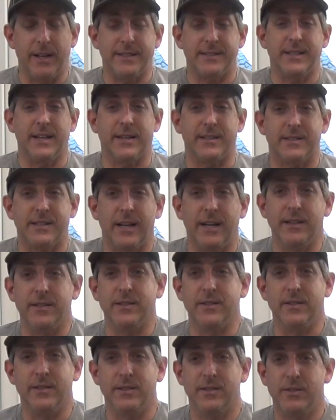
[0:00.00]
SCX10
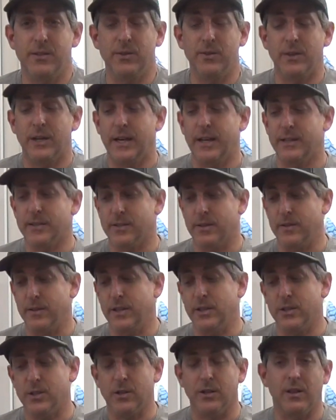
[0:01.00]
2 kit, so
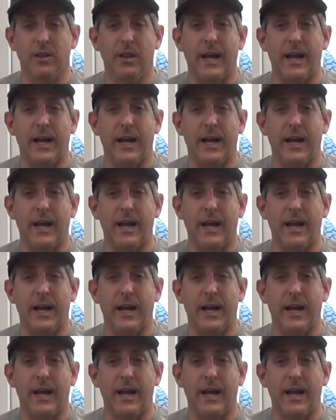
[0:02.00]
these should